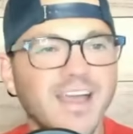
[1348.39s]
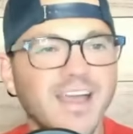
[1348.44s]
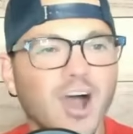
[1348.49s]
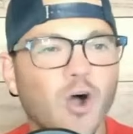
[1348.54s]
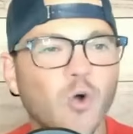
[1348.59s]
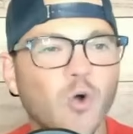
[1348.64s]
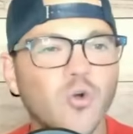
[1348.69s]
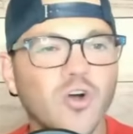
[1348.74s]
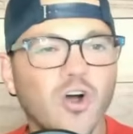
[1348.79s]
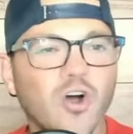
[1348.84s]

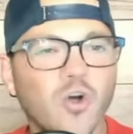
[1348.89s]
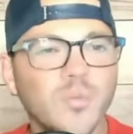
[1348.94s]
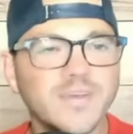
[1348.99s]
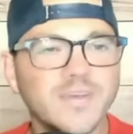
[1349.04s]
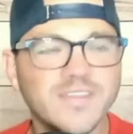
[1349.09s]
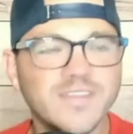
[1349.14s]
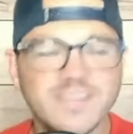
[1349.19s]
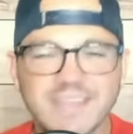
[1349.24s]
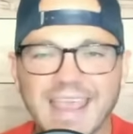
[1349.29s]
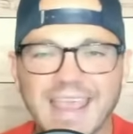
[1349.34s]
Oklahoma
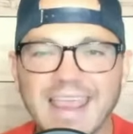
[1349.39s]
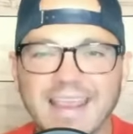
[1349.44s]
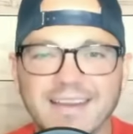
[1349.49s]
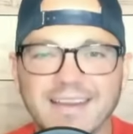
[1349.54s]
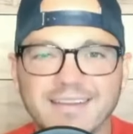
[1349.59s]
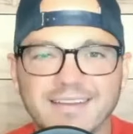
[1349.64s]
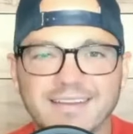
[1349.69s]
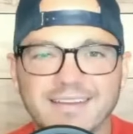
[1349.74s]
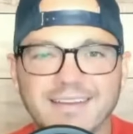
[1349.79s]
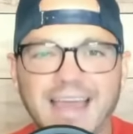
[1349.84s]
State,
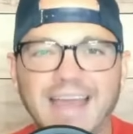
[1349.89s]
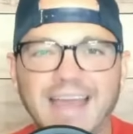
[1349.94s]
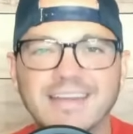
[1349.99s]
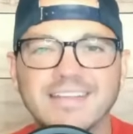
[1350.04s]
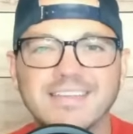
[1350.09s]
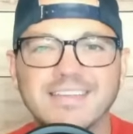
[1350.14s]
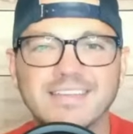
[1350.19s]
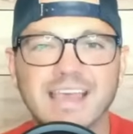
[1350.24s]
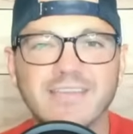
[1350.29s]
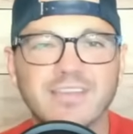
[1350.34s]

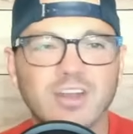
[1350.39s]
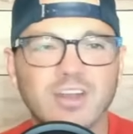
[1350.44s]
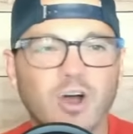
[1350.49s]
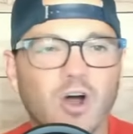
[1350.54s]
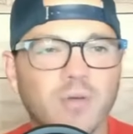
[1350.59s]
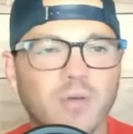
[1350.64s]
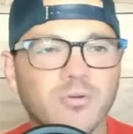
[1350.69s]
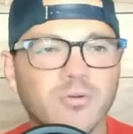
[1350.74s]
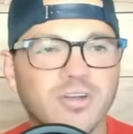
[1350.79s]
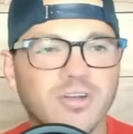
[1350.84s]
97,
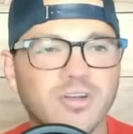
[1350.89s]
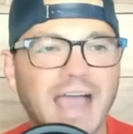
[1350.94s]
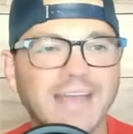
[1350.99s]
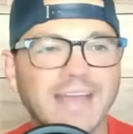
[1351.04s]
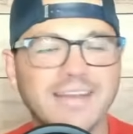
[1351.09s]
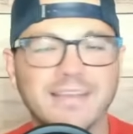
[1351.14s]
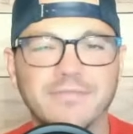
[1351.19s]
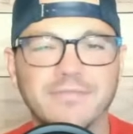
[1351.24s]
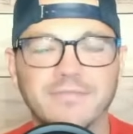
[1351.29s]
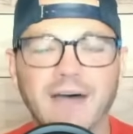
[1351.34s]
Auburn,
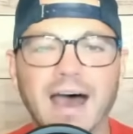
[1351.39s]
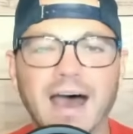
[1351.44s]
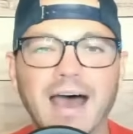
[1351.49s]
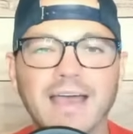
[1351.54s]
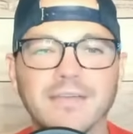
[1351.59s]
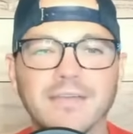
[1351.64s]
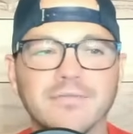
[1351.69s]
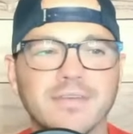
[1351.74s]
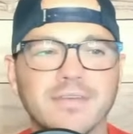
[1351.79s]
95.